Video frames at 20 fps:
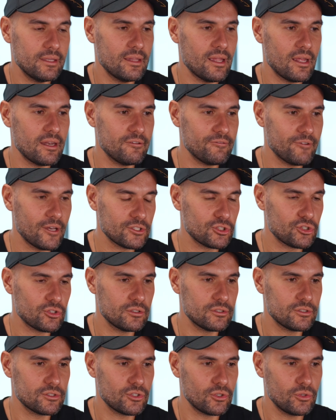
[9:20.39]
than
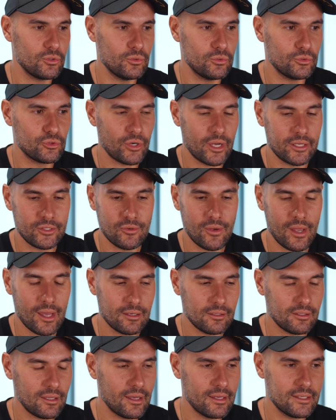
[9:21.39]
investors who try to
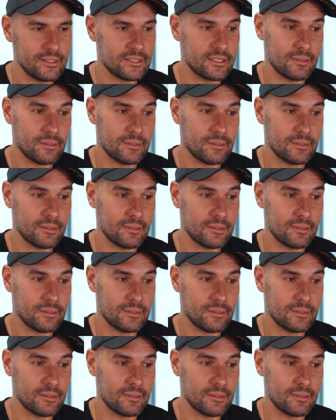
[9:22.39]
analyze,